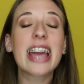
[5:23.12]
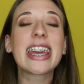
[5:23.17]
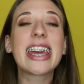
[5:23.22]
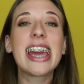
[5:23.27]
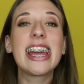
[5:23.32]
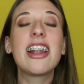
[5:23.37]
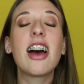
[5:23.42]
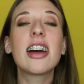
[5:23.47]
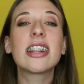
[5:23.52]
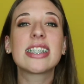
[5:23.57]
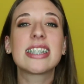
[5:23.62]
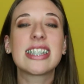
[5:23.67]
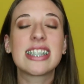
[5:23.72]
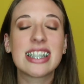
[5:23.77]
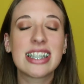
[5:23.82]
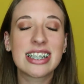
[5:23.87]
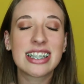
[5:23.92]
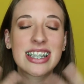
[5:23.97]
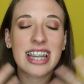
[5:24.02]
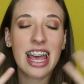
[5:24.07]
cannot
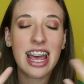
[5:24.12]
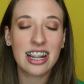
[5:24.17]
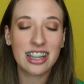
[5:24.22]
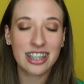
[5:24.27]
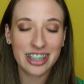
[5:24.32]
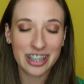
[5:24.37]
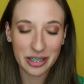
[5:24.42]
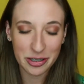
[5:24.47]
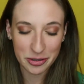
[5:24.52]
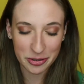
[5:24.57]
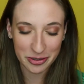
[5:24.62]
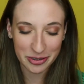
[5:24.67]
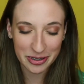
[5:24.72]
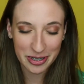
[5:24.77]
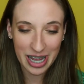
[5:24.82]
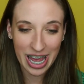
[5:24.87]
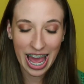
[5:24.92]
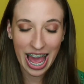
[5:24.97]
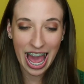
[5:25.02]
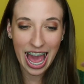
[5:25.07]
tell you
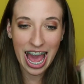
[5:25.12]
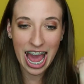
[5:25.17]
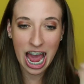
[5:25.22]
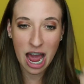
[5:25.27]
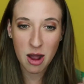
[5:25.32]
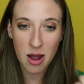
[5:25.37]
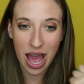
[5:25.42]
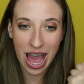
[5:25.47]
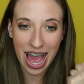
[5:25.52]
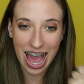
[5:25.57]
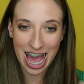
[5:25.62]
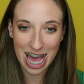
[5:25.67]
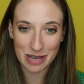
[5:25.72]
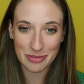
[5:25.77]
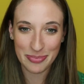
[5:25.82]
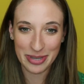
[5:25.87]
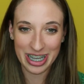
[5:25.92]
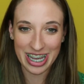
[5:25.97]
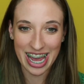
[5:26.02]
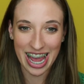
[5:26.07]
how
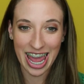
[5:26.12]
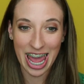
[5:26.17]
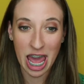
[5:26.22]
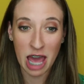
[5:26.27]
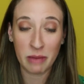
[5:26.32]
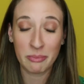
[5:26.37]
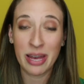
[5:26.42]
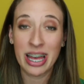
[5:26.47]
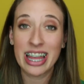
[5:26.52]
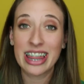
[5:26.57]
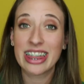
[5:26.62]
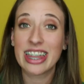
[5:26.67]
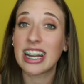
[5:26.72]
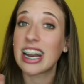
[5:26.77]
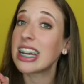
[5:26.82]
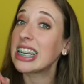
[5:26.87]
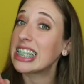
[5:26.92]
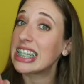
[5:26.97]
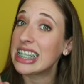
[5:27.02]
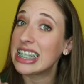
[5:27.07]
happy I am that
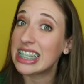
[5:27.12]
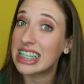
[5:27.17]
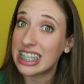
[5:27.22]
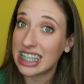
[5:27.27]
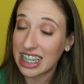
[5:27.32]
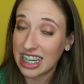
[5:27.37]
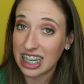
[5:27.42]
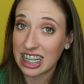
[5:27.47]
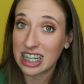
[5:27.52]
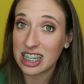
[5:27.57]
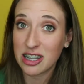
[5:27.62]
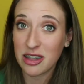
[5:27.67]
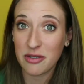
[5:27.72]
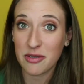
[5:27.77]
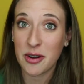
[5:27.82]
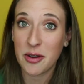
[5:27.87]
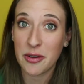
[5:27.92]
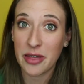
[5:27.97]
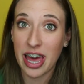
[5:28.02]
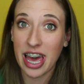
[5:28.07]
I didn't
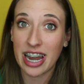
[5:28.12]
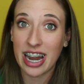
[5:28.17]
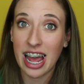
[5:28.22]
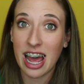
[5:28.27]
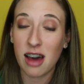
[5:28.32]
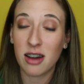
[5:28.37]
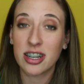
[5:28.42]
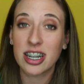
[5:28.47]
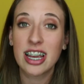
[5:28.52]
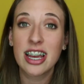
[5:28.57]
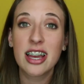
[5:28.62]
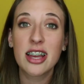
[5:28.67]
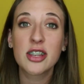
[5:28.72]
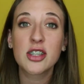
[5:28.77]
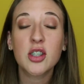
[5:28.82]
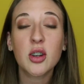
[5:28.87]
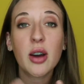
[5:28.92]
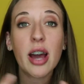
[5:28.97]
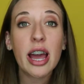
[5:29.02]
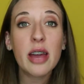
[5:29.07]
throw that out.
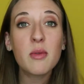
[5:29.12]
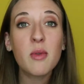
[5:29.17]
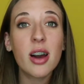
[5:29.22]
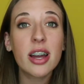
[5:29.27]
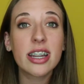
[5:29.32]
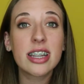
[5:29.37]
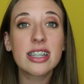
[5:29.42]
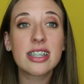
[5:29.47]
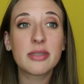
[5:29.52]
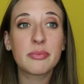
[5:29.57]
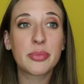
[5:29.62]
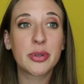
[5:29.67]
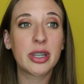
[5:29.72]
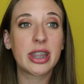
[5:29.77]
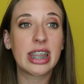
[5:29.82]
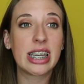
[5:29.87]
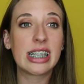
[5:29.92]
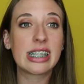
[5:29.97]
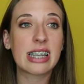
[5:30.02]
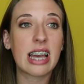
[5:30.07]
So I wanted to
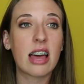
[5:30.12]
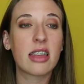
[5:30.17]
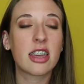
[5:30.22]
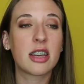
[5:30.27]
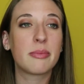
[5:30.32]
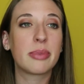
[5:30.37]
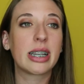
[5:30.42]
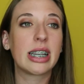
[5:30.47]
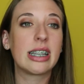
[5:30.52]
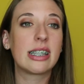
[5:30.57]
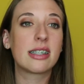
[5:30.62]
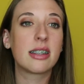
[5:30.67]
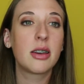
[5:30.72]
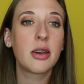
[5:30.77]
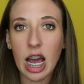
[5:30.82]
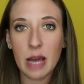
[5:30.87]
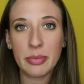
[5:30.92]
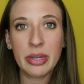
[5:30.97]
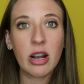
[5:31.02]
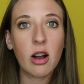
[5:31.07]
put this out there because,
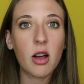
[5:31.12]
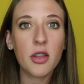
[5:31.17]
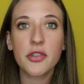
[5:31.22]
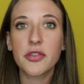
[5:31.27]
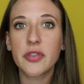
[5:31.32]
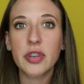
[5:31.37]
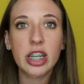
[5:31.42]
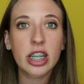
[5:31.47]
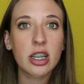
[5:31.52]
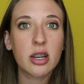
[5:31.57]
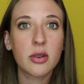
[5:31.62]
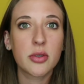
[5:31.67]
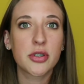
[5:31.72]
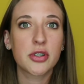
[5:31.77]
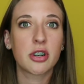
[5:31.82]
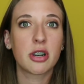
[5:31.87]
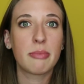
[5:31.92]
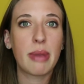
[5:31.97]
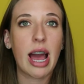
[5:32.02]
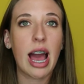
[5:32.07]
I mean, all the
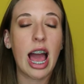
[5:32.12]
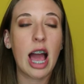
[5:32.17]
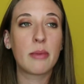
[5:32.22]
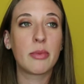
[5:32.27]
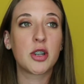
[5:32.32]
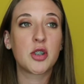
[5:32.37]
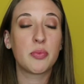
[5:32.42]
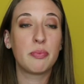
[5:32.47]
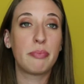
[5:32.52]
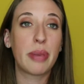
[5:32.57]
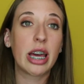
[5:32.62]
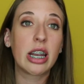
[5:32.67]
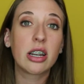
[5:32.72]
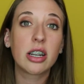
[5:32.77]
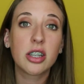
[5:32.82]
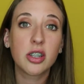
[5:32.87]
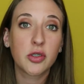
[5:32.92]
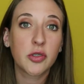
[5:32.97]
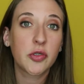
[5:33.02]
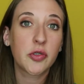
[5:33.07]
videos are about how much better
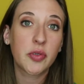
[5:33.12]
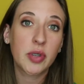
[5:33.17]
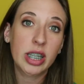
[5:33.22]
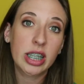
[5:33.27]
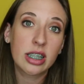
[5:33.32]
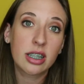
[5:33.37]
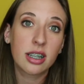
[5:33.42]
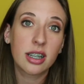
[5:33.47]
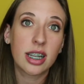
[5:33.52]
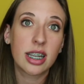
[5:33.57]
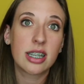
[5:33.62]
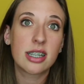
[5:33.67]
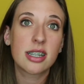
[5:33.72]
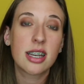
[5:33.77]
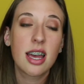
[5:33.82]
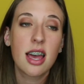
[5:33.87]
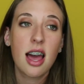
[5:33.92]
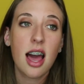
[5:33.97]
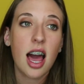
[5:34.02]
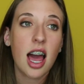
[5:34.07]
you'll feel, and
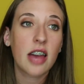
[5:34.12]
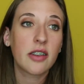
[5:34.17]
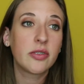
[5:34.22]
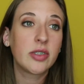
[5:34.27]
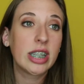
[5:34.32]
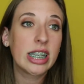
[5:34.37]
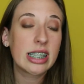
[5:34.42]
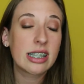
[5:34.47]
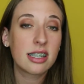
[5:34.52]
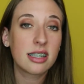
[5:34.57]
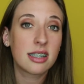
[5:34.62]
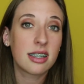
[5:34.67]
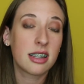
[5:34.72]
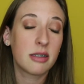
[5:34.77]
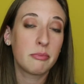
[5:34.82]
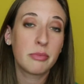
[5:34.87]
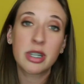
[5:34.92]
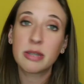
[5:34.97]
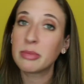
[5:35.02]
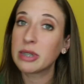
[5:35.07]
I've listened to the
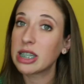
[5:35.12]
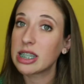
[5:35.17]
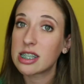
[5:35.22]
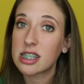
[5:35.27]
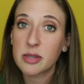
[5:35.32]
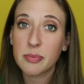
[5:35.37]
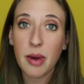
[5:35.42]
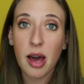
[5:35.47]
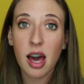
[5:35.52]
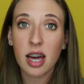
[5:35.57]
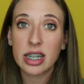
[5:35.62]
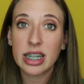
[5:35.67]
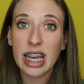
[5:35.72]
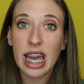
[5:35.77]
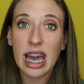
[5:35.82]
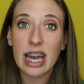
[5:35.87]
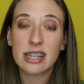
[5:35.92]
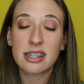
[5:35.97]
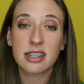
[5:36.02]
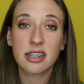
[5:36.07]
Minimalists
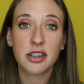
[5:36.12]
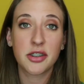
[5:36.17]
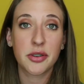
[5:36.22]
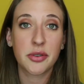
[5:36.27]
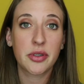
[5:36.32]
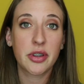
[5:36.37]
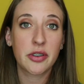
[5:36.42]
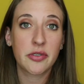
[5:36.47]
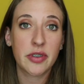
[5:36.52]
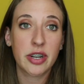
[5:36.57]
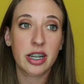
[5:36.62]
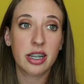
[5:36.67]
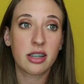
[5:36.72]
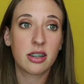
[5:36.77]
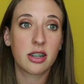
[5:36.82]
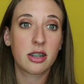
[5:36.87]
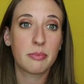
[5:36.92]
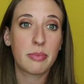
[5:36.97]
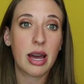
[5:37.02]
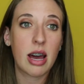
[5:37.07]
podcast, and you know, they're very
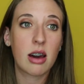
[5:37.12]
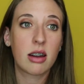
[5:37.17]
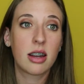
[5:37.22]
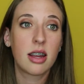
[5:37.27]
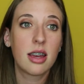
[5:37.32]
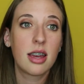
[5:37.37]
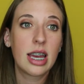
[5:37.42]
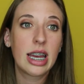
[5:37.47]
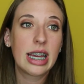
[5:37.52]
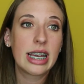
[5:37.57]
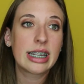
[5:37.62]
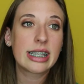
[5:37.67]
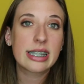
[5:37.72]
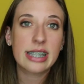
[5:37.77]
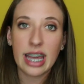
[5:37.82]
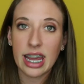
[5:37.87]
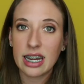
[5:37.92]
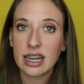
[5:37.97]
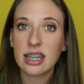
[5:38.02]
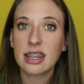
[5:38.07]
good about
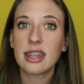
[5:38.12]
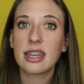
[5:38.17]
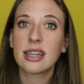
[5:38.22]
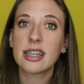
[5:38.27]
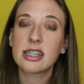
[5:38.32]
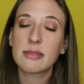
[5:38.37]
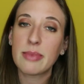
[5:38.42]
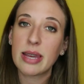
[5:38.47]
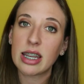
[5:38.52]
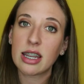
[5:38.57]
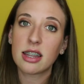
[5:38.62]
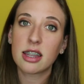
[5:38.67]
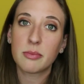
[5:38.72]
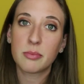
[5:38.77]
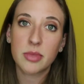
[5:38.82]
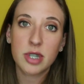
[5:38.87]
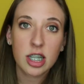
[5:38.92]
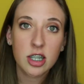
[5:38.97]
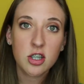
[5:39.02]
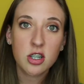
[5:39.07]
scanning things, making
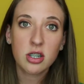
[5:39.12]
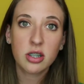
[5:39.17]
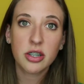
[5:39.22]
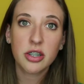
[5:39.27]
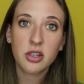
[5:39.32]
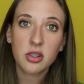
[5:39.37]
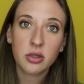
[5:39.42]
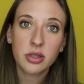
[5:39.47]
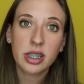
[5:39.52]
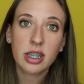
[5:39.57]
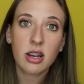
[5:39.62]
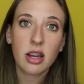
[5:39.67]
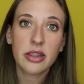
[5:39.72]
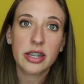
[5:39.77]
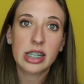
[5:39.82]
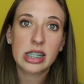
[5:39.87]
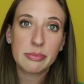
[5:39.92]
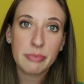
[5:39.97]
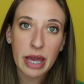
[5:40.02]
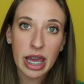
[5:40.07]
them digital. You don't need all
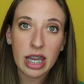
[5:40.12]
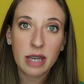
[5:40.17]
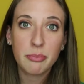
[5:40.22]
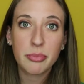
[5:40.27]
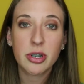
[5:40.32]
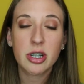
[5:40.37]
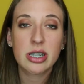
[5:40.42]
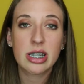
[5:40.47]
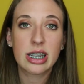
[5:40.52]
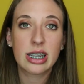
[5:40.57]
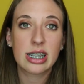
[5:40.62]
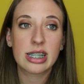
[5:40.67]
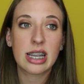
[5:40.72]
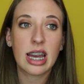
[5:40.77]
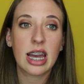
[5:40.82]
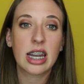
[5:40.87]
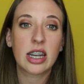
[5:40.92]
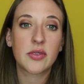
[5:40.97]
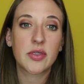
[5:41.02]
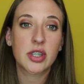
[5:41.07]
these papers and this
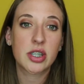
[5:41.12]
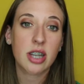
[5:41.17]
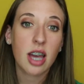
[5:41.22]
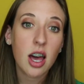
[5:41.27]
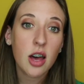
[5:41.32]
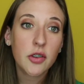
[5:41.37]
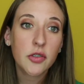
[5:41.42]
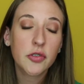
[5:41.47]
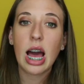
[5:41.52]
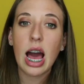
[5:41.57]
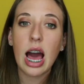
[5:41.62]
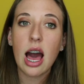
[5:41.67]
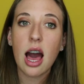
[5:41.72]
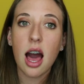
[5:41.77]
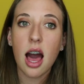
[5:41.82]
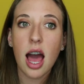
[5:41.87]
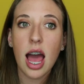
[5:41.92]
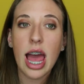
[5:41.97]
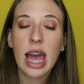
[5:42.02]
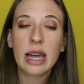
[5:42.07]
kind of stuff.
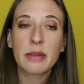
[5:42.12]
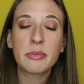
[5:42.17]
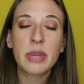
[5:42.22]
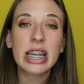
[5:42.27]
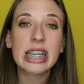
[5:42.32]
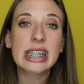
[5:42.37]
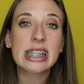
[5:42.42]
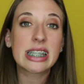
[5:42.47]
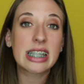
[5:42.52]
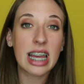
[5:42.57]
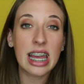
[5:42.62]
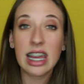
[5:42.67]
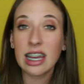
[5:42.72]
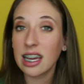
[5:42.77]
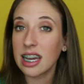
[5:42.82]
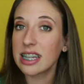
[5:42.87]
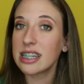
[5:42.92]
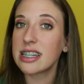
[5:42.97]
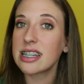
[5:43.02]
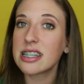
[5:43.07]
And I'm not saying
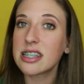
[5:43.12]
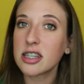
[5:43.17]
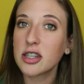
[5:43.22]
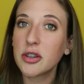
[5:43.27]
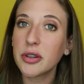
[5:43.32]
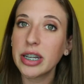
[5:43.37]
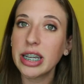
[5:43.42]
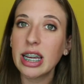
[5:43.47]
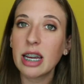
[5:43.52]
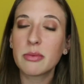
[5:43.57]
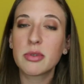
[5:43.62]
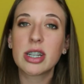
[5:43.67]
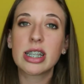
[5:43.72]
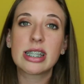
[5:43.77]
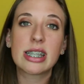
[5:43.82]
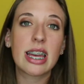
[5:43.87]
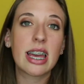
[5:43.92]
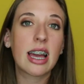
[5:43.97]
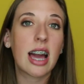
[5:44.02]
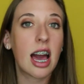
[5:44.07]
I disagree, I'm
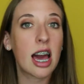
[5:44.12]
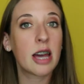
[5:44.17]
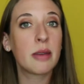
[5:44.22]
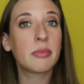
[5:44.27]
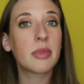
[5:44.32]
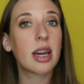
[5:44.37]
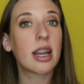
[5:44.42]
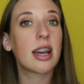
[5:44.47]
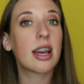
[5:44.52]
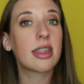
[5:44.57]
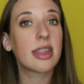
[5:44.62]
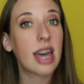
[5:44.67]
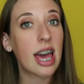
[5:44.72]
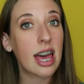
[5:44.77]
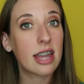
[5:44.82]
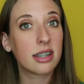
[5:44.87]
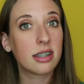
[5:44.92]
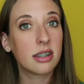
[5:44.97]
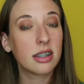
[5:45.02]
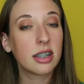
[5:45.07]
just saying I'm not at
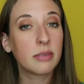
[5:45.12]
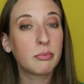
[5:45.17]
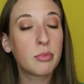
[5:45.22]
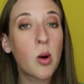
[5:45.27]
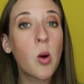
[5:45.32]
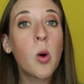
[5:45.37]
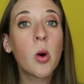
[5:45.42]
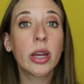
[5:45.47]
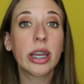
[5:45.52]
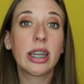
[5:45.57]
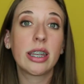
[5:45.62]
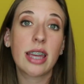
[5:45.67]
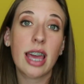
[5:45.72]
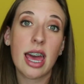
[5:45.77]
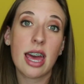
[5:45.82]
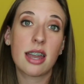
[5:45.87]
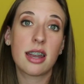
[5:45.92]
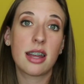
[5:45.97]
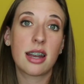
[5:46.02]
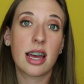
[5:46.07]
that point
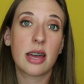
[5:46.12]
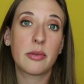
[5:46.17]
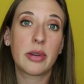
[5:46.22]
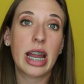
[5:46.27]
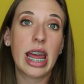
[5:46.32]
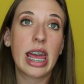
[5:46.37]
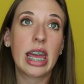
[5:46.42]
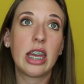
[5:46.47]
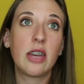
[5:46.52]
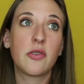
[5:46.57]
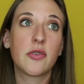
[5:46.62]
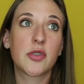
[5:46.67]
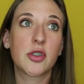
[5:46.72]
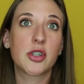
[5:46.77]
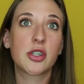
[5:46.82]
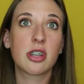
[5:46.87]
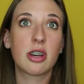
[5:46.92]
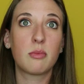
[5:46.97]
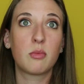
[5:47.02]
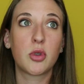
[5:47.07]
yet, and I would hate for
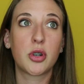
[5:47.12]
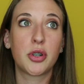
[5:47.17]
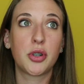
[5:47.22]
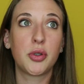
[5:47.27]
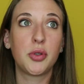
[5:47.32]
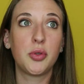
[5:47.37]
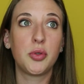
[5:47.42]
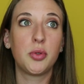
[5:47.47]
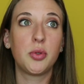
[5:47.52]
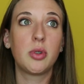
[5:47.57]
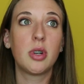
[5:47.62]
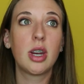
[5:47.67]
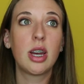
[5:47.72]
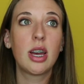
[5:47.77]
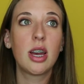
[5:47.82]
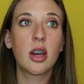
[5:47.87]
someone who